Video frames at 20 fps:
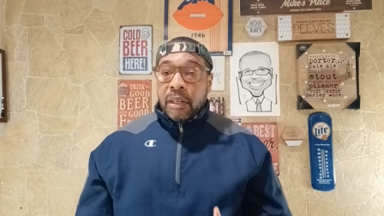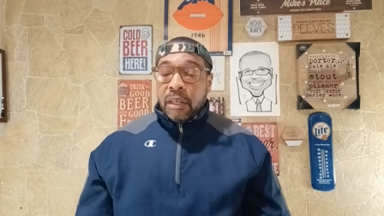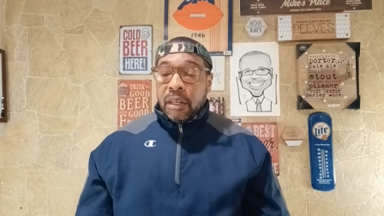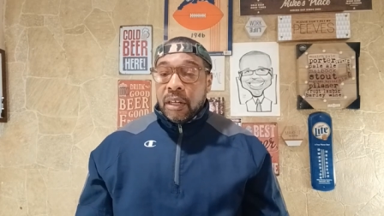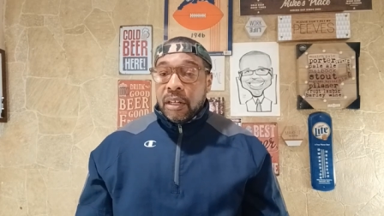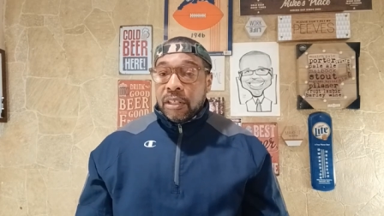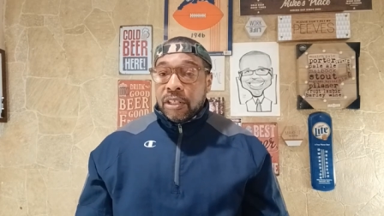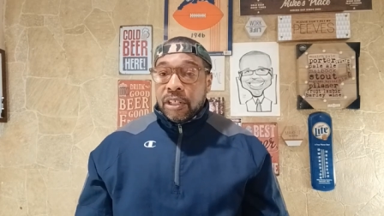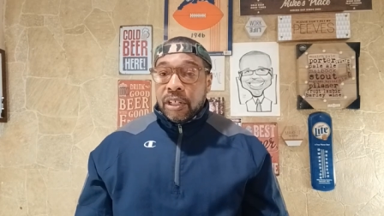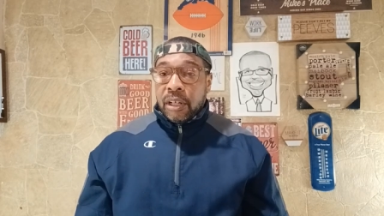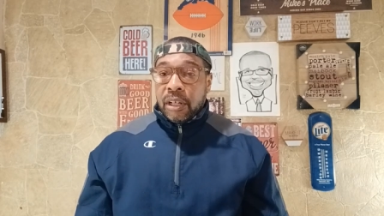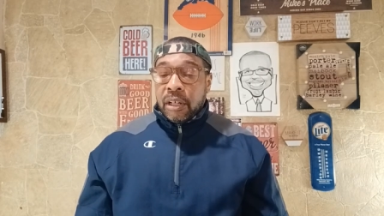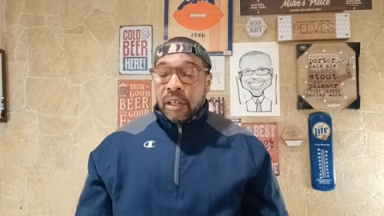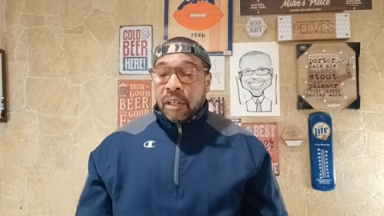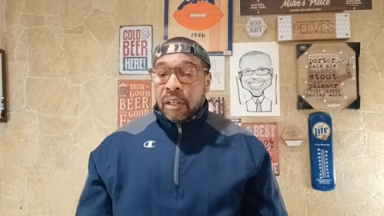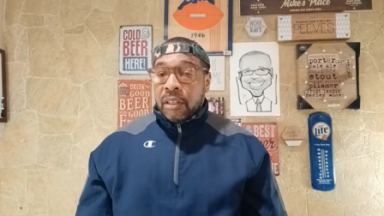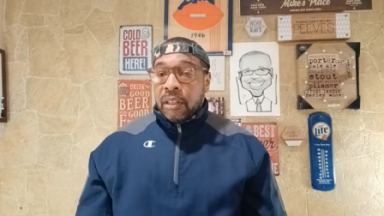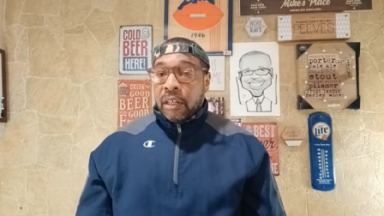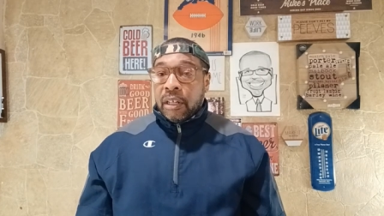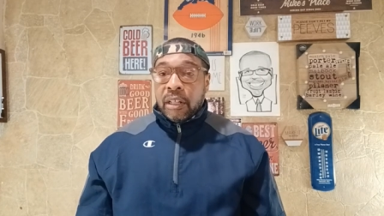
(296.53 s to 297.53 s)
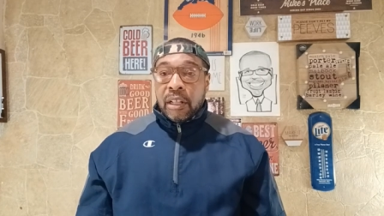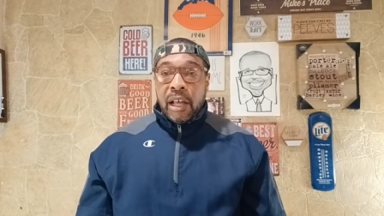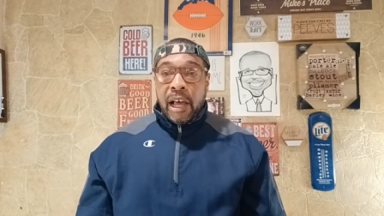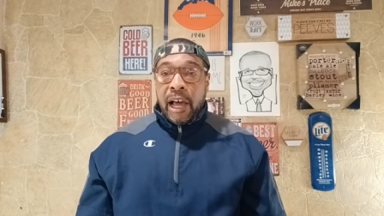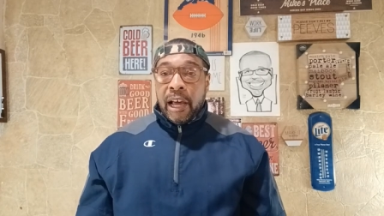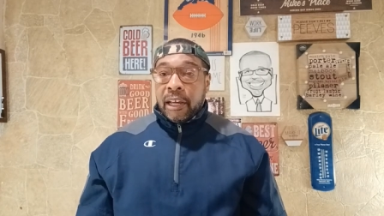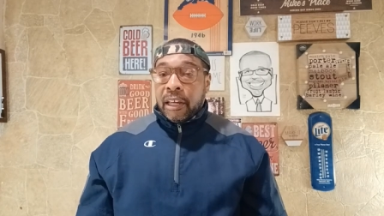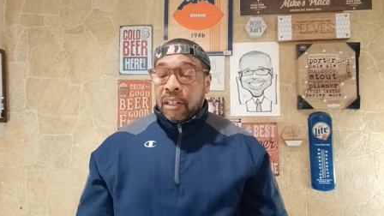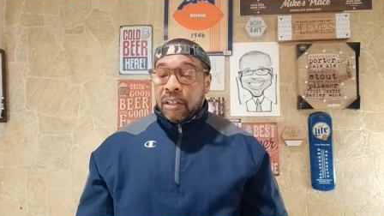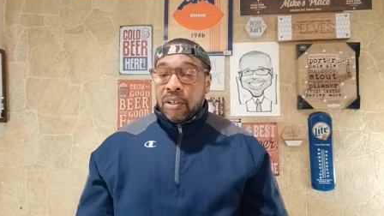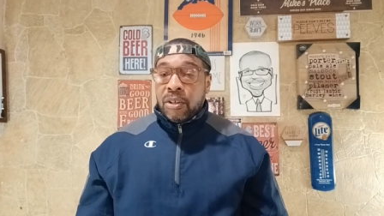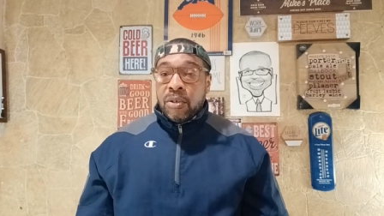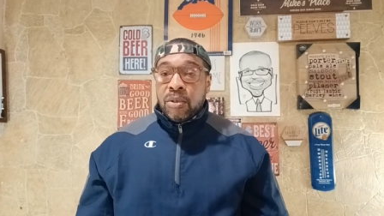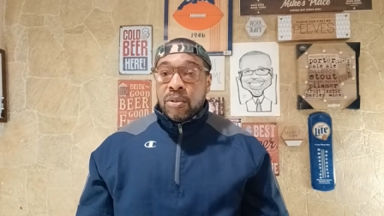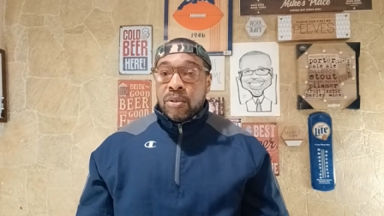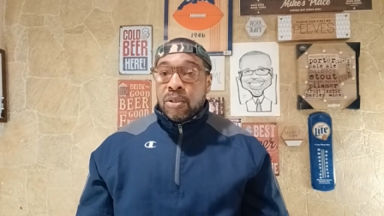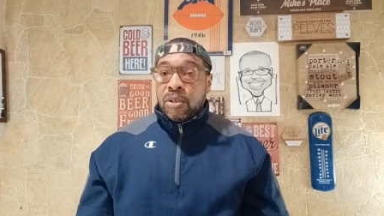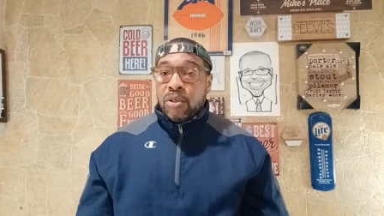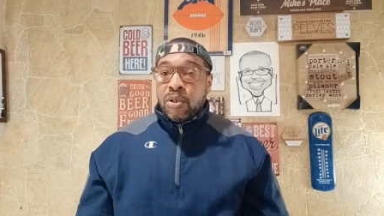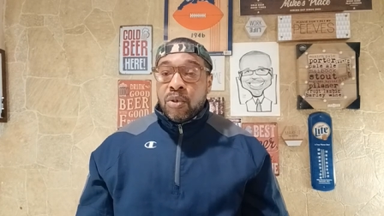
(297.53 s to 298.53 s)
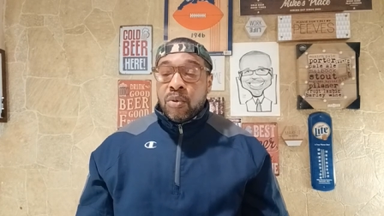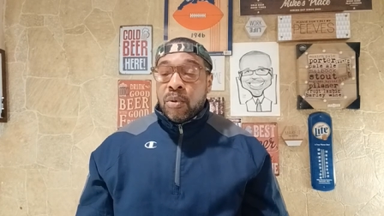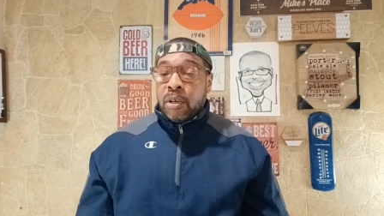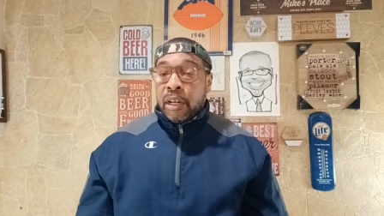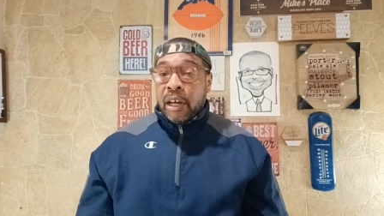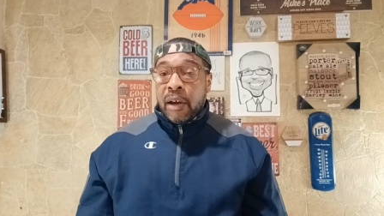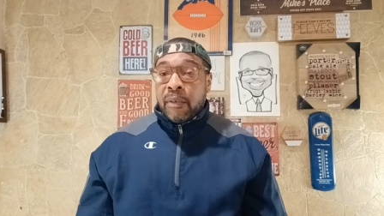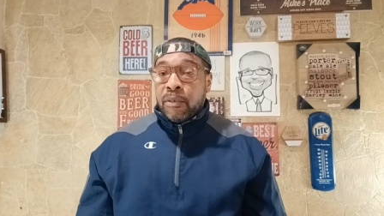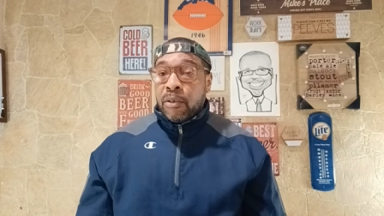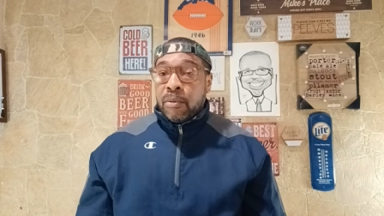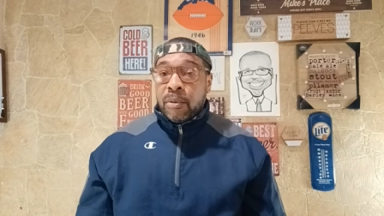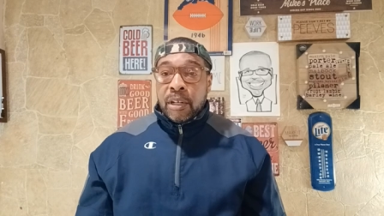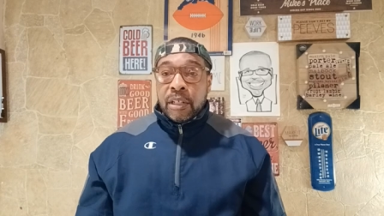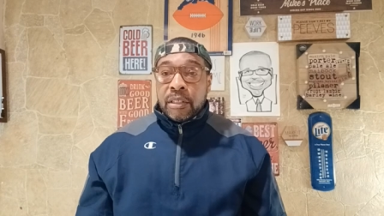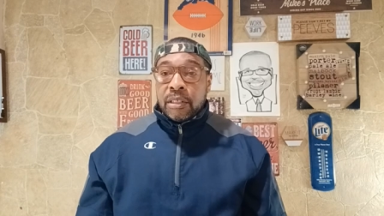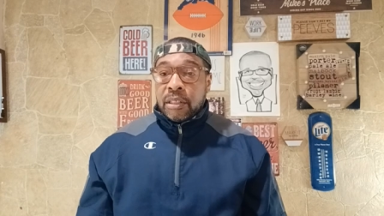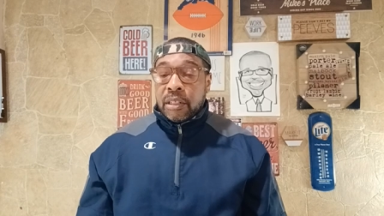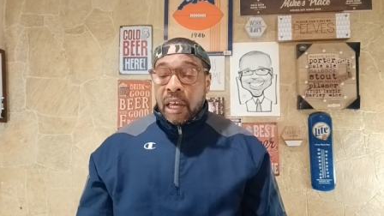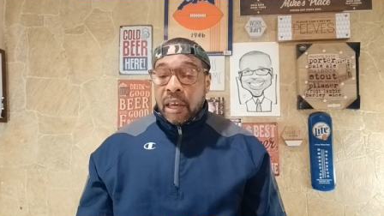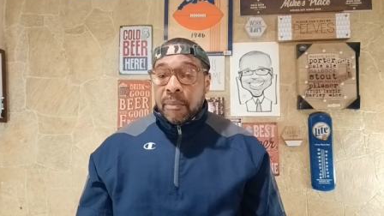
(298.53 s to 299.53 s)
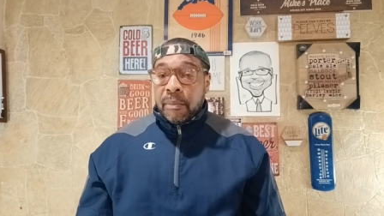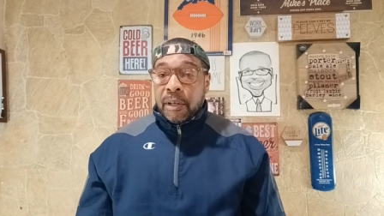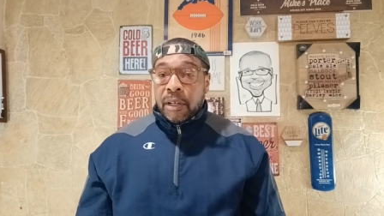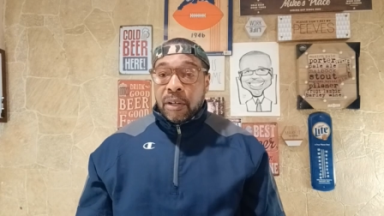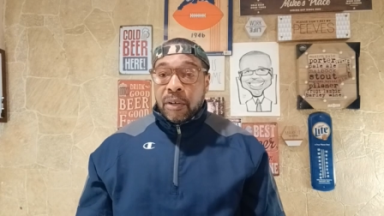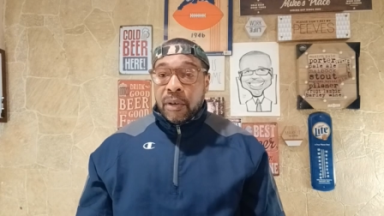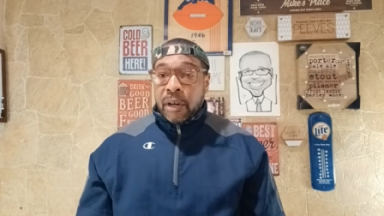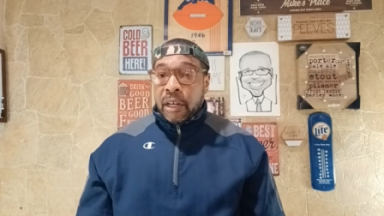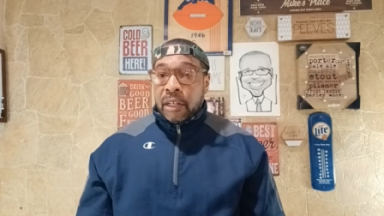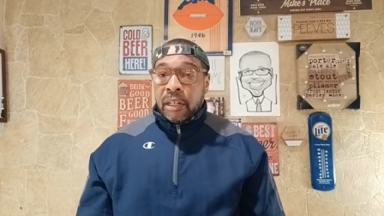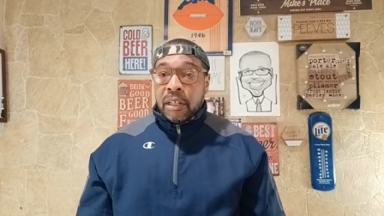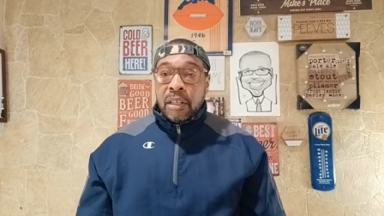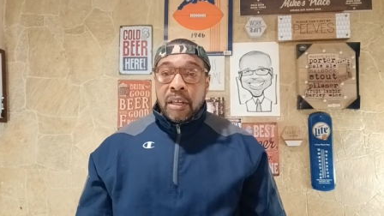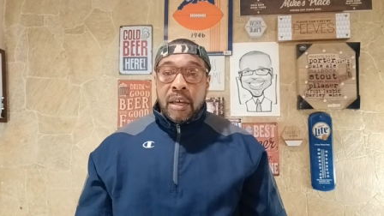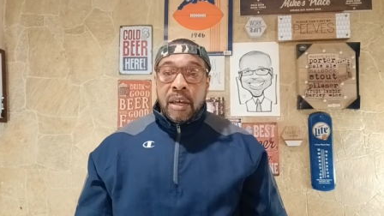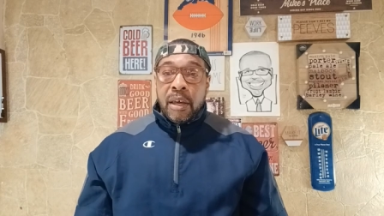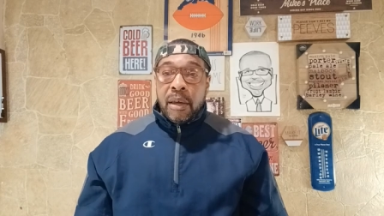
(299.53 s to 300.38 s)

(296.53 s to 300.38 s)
each year that I can use to do whatever with: statement credit,